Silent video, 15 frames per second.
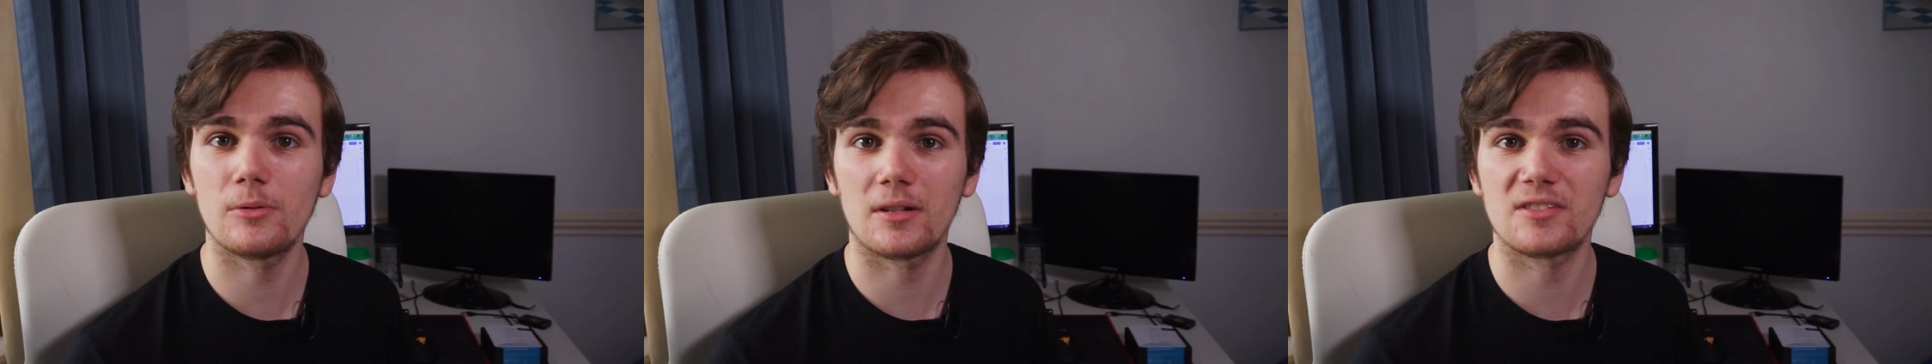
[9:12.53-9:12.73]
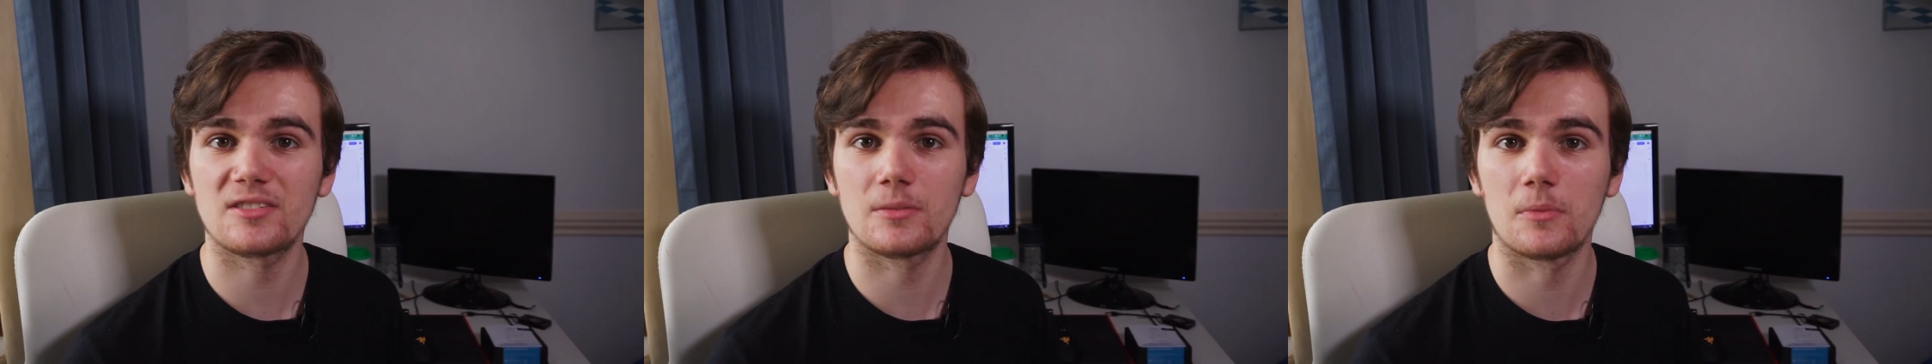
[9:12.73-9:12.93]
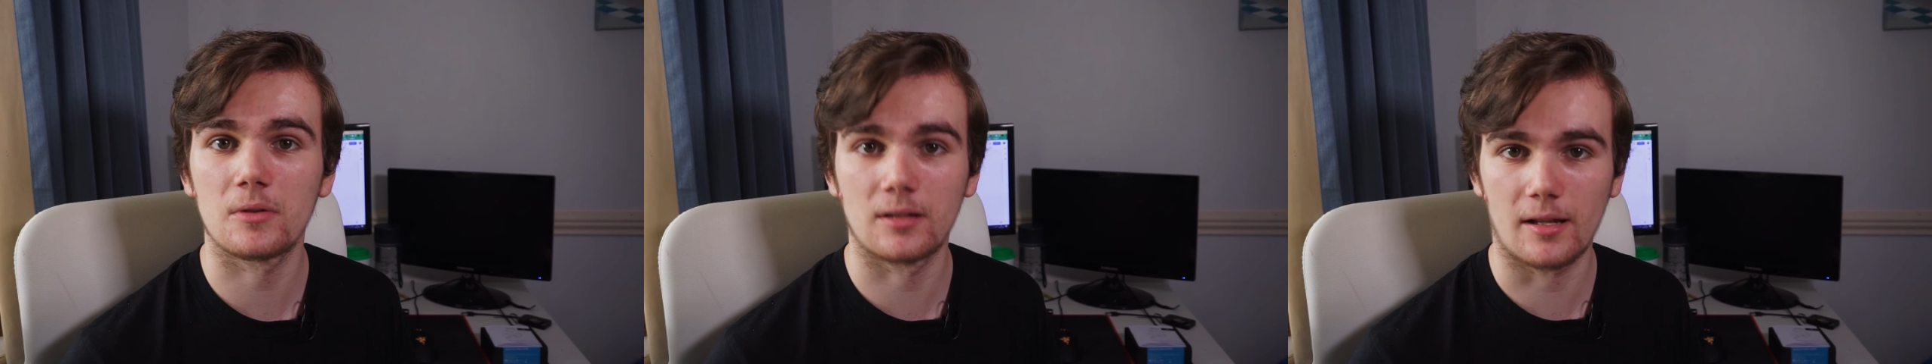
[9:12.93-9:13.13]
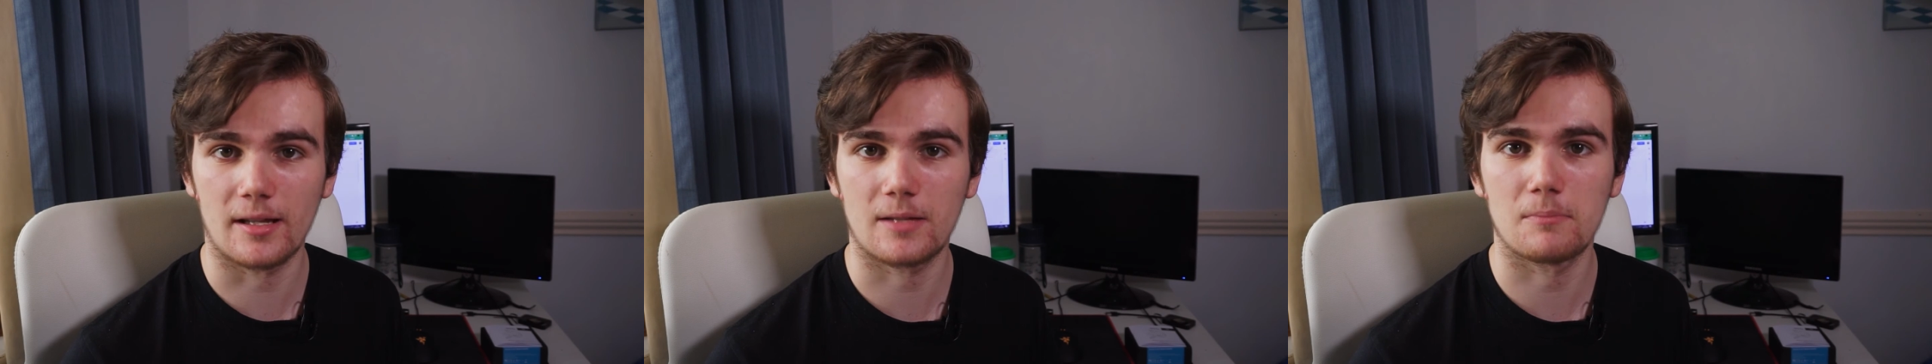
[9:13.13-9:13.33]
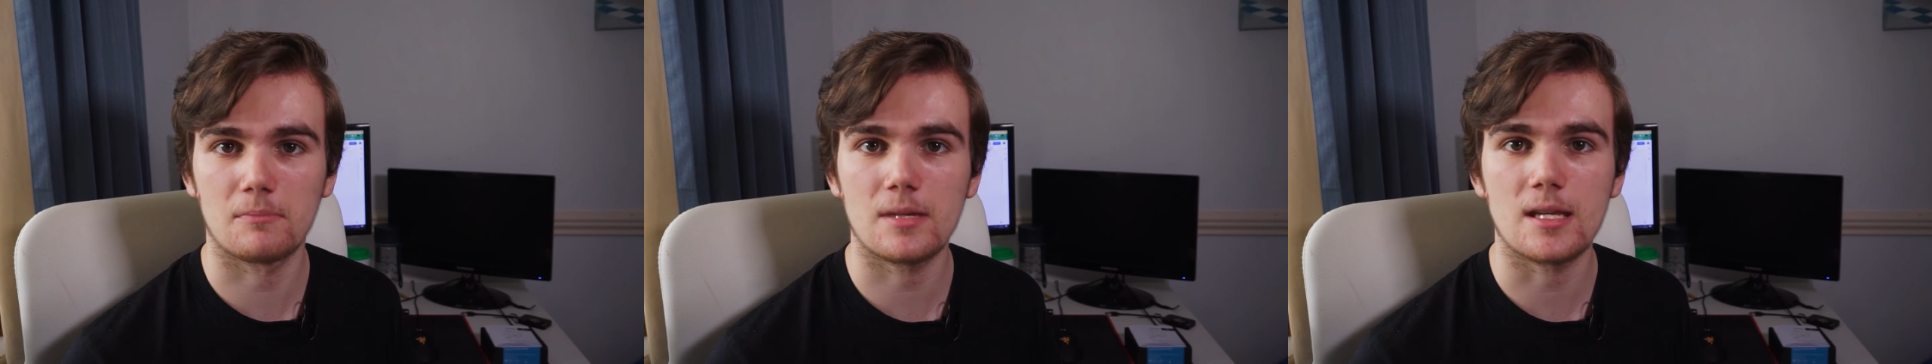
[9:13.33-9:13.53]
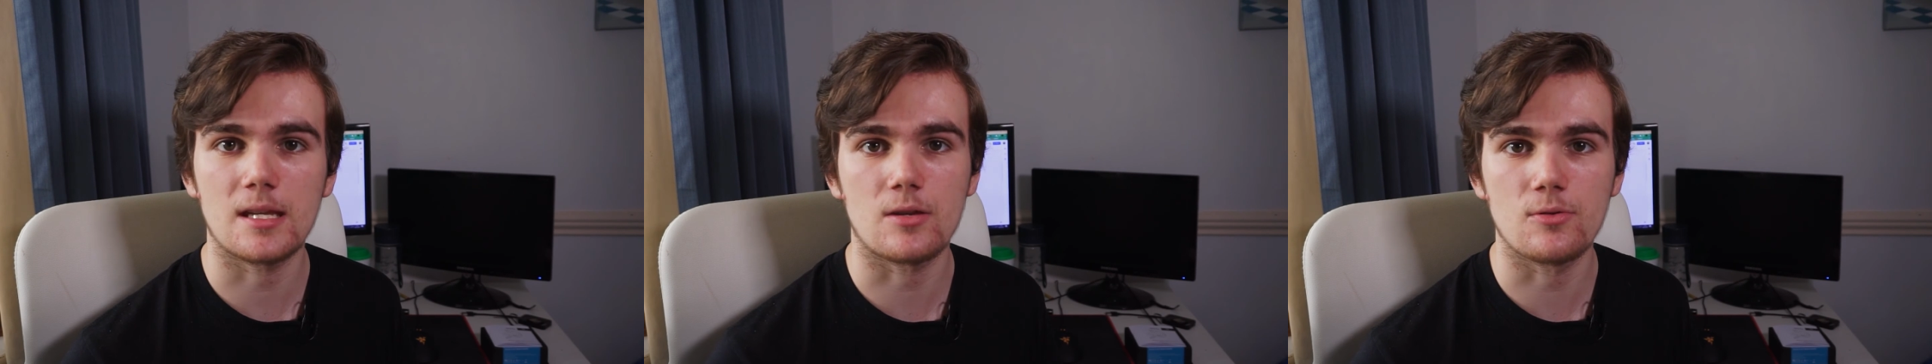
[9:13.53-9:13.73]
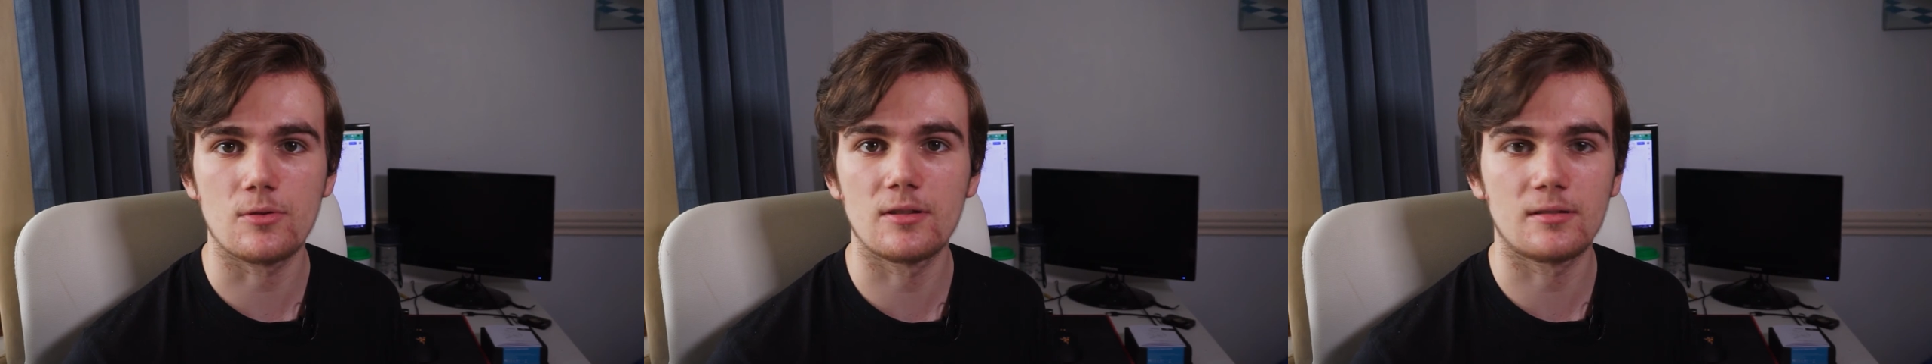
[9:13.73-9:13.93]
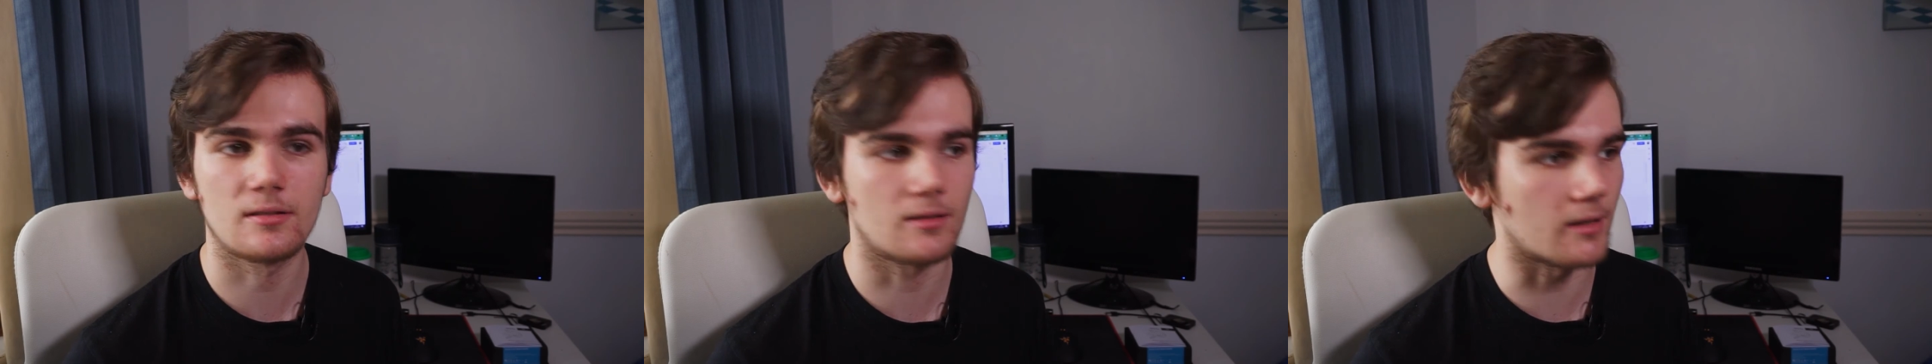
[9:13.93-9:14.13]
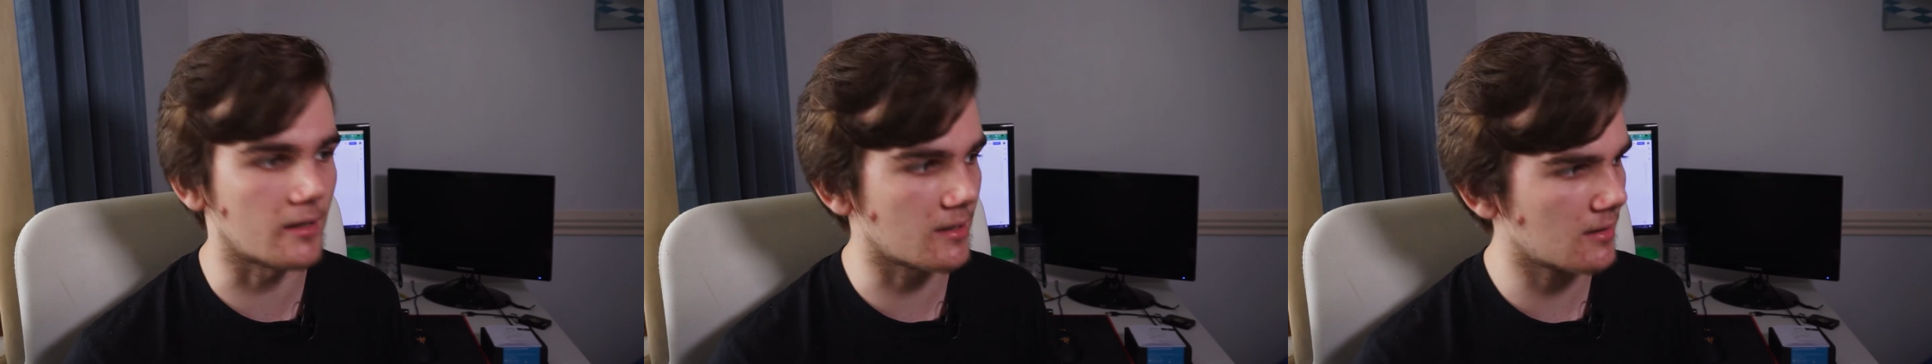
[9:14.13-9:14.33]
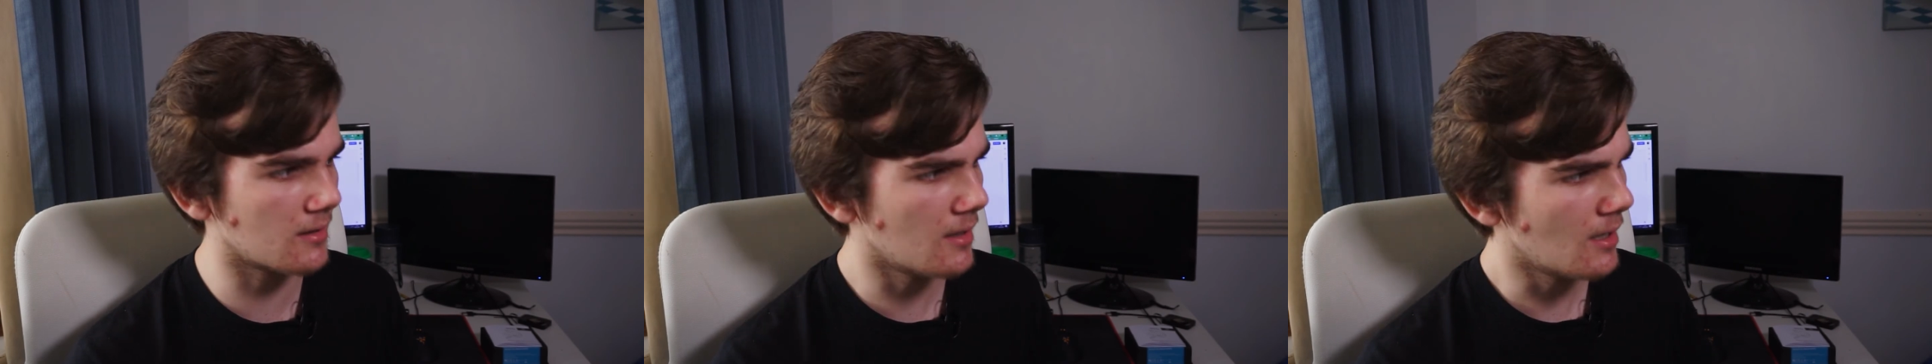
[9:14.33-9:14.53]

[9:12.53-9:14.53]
are someone like me who doesn't like